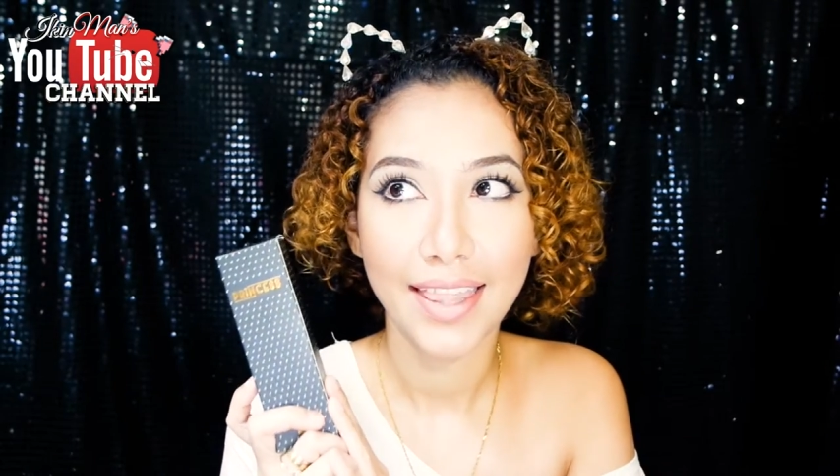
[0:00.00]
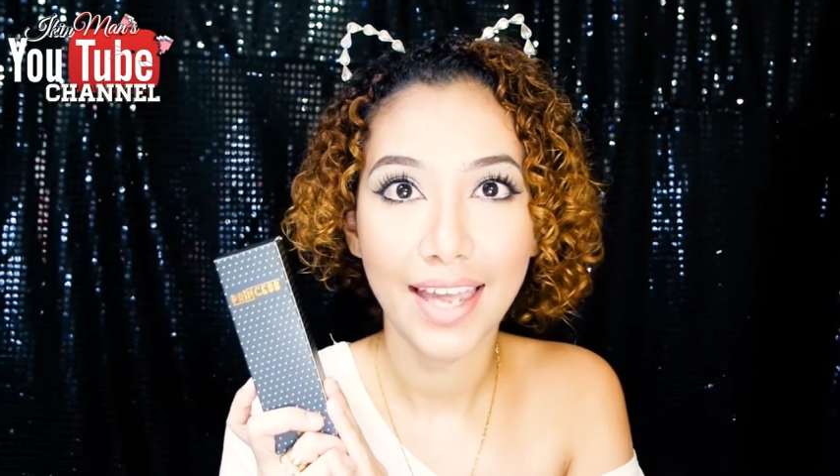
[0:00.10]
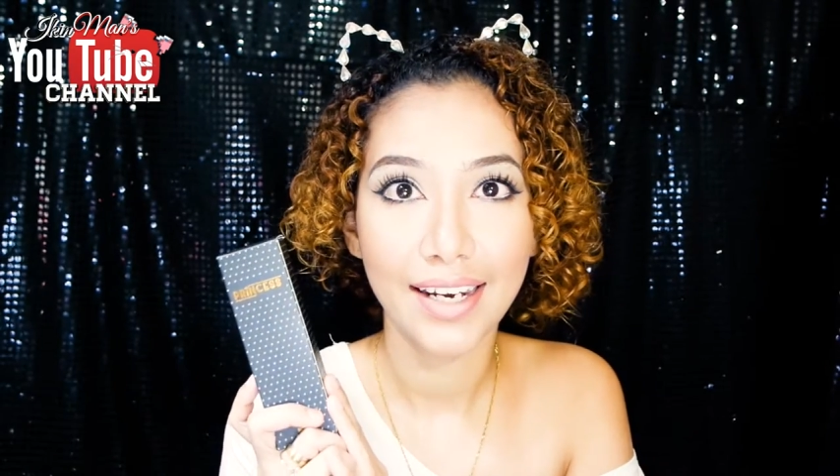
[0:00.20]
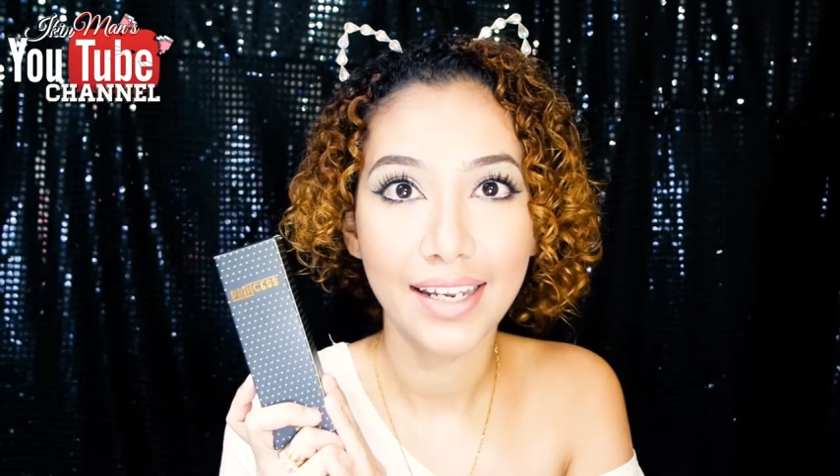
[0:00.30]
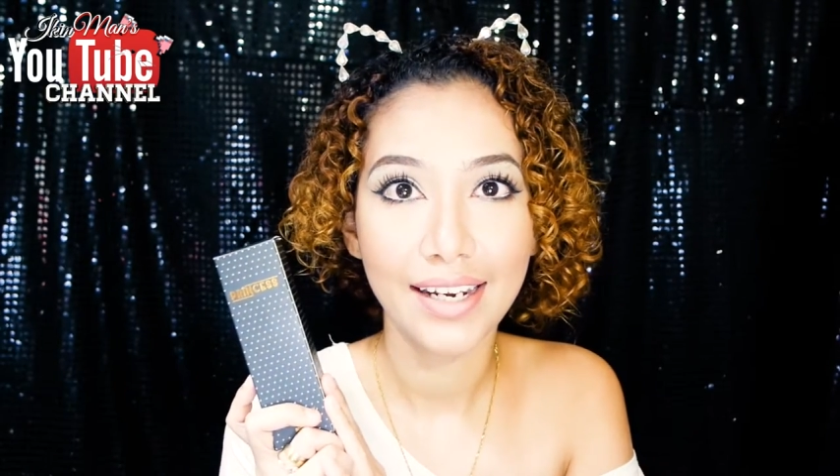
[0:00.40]

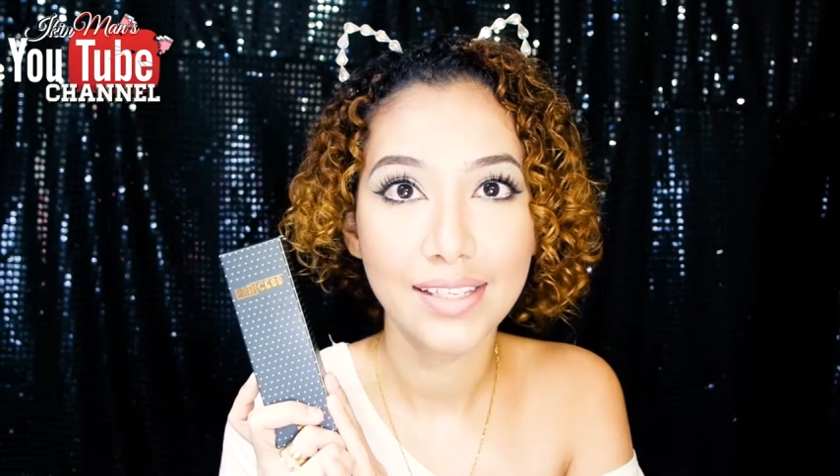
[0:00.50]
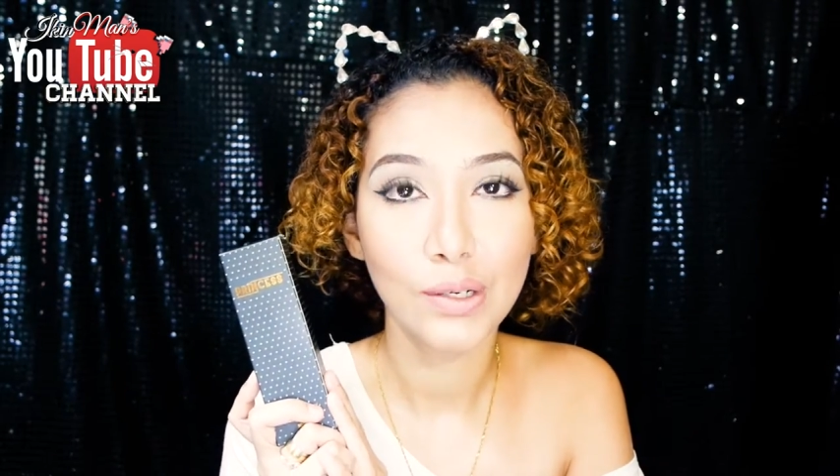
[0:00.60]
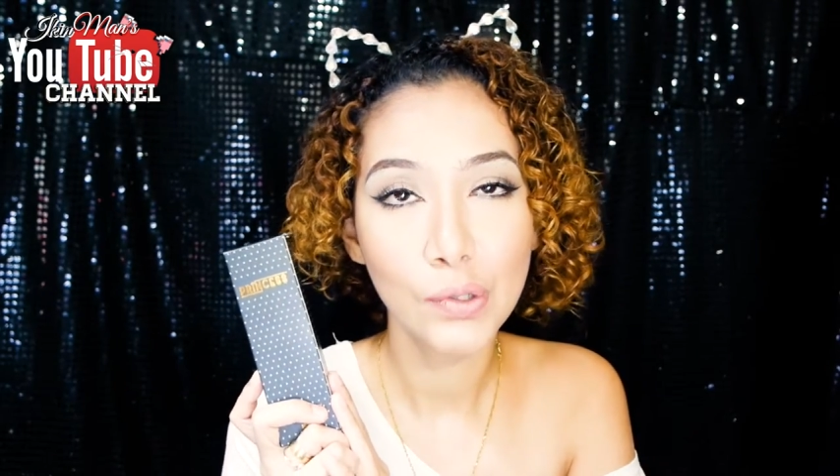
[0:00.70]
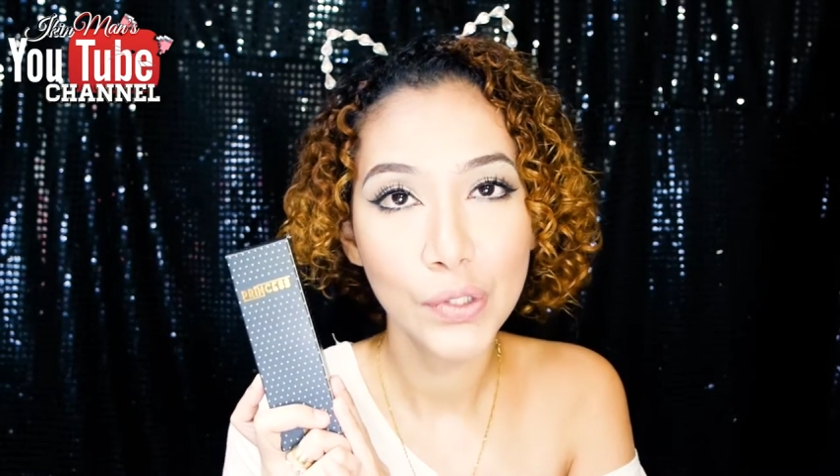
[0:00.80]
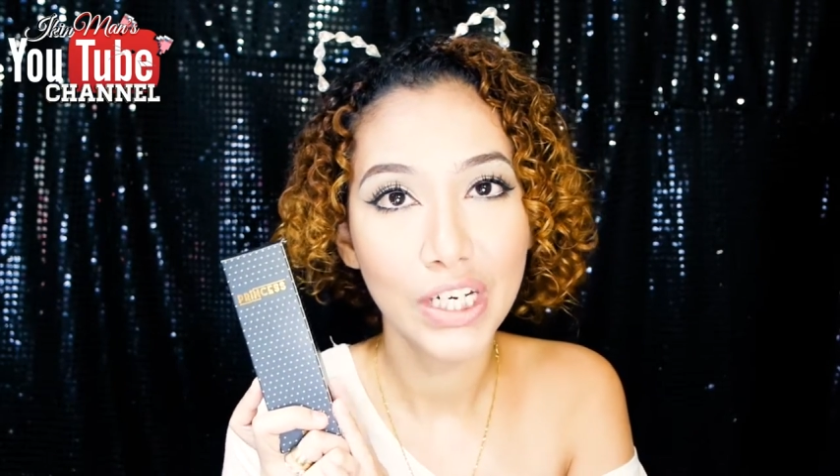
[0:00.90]
that it
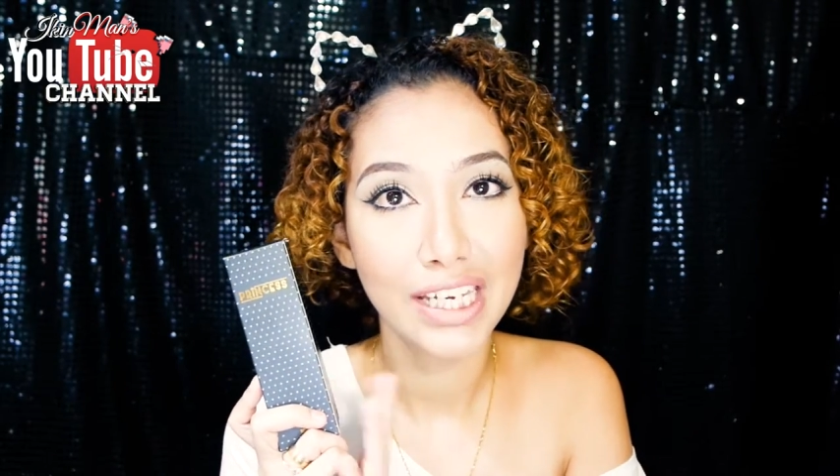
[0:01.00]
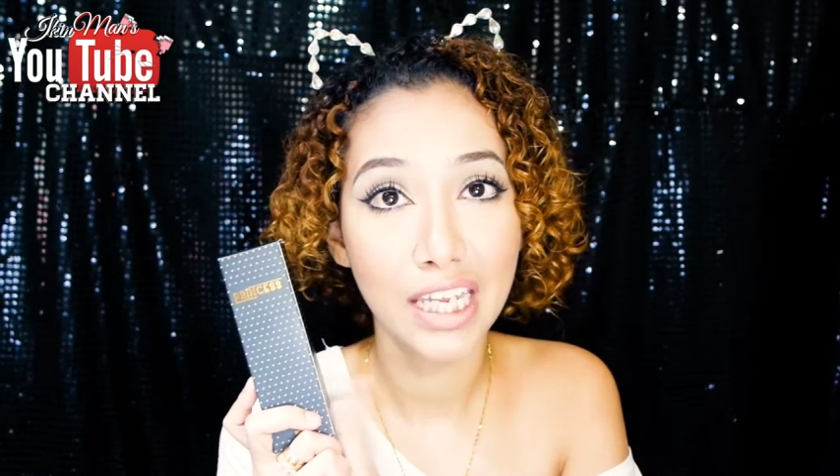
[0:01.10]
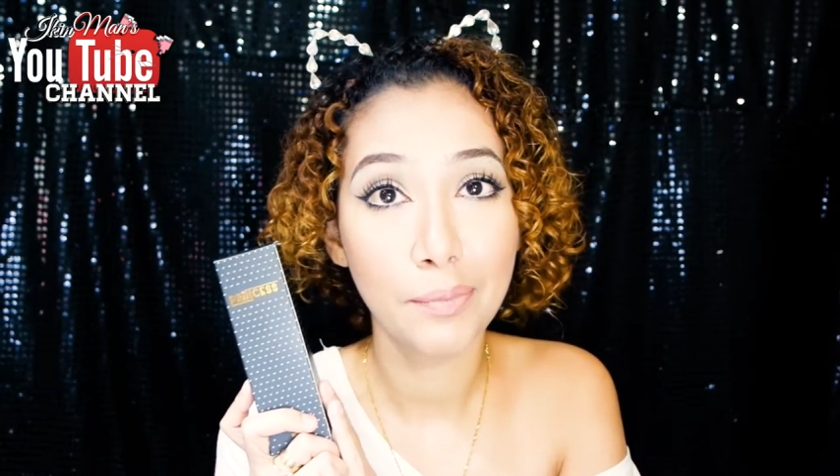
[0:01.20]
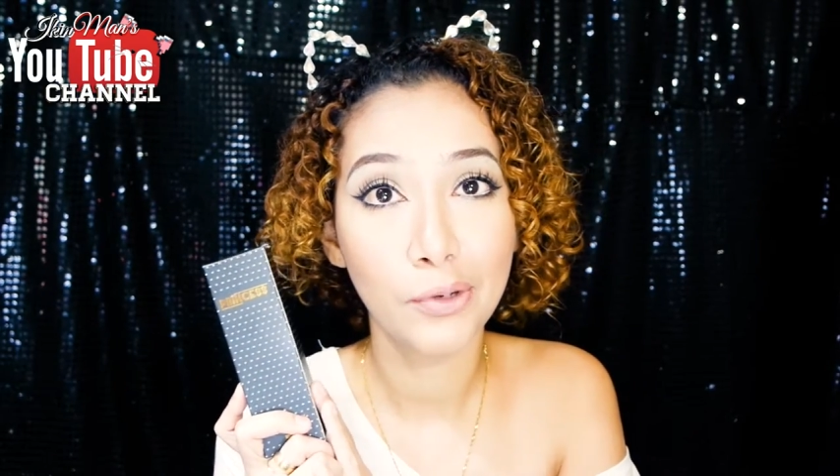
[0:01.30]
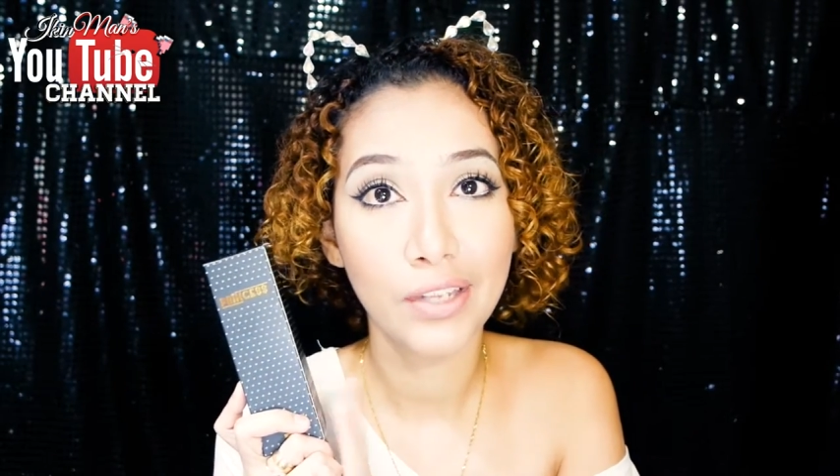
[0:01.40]
is also a
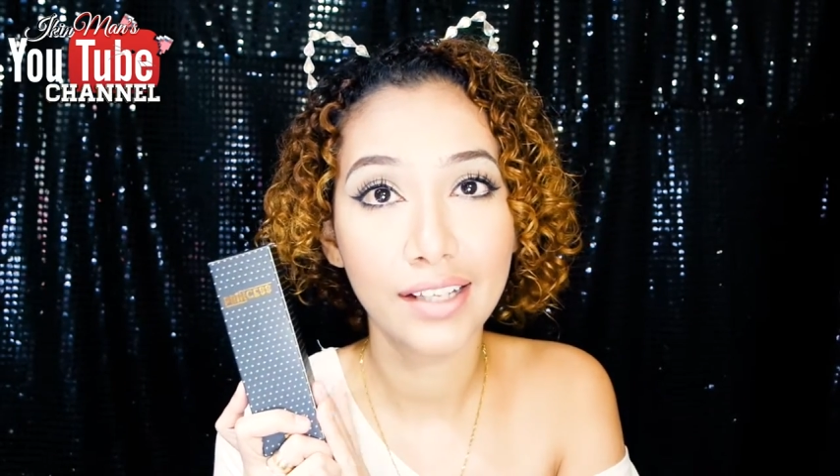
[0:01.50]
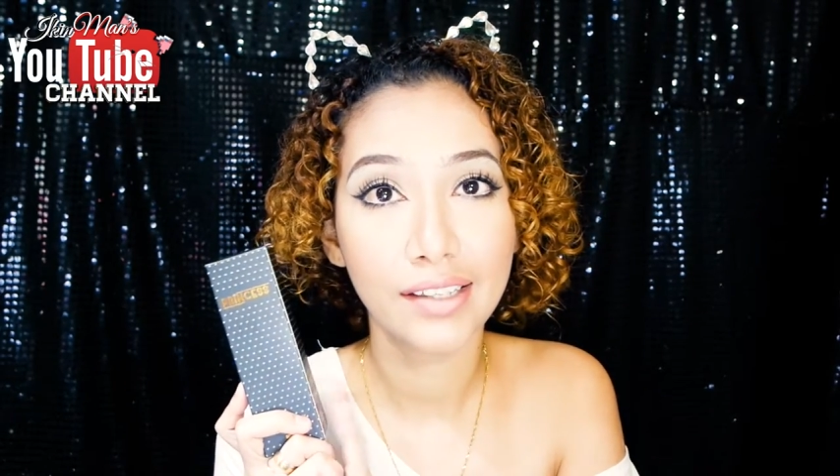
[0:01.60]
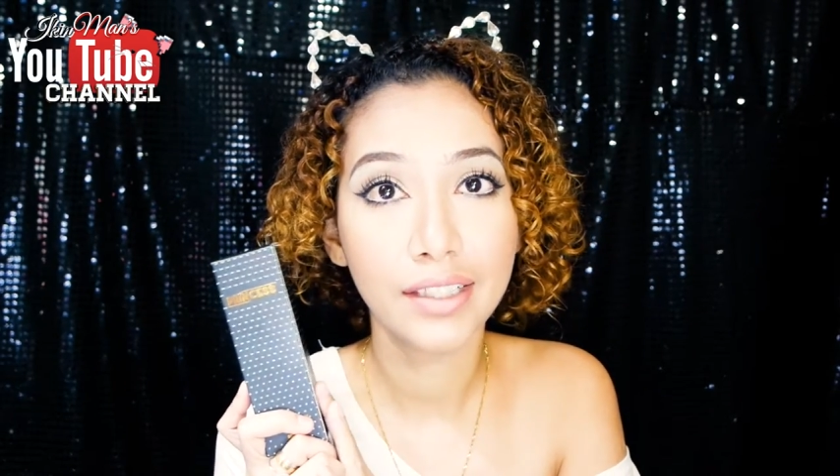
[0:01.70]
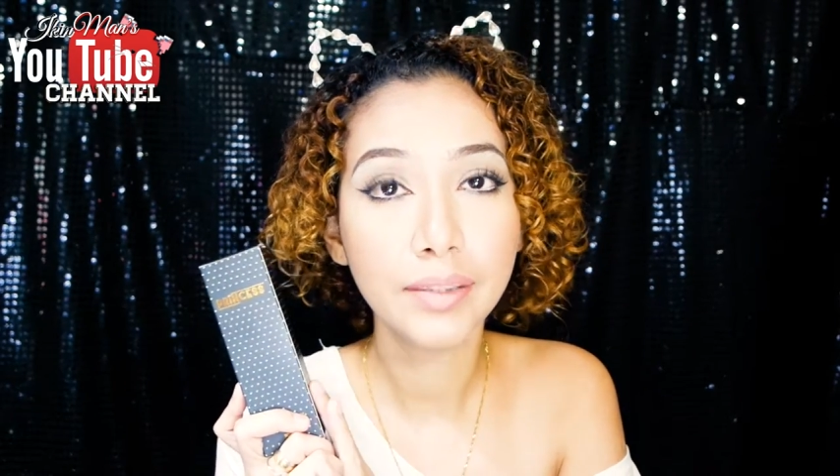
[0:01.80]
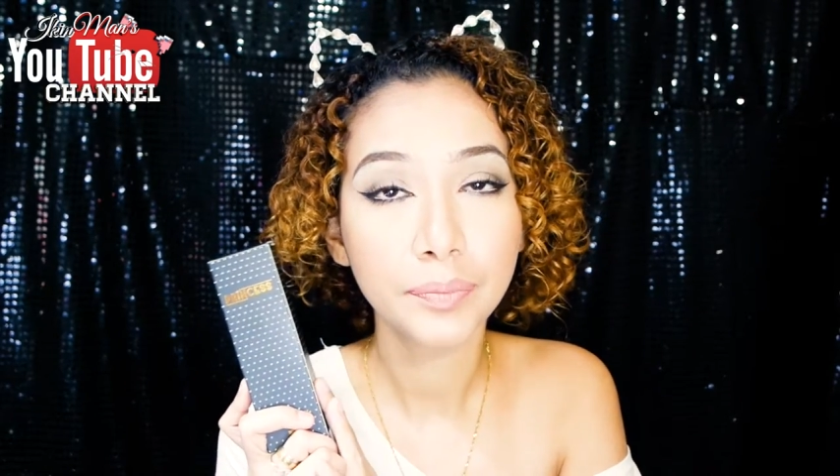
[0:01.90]
heat
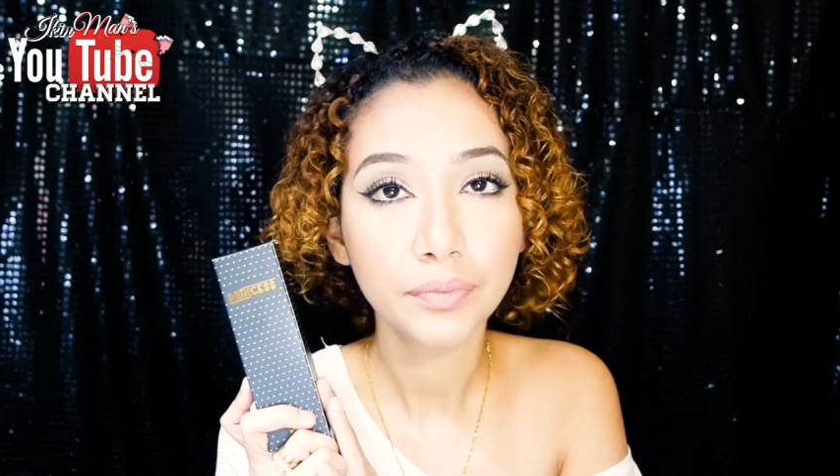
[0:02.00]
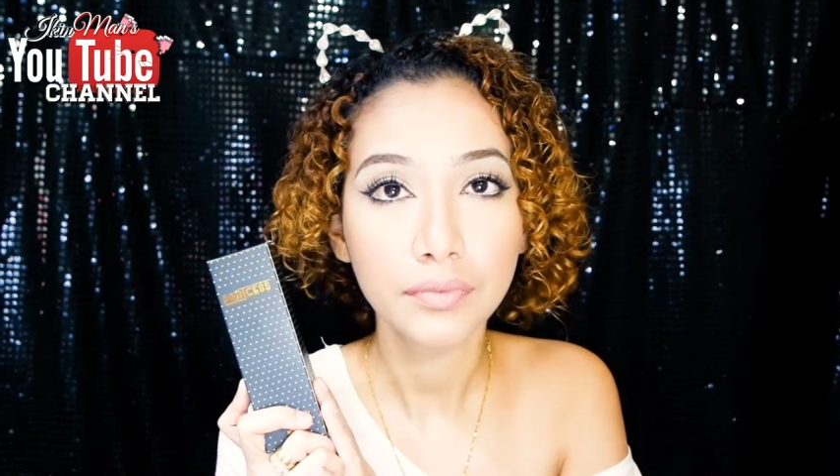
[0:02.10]
protector.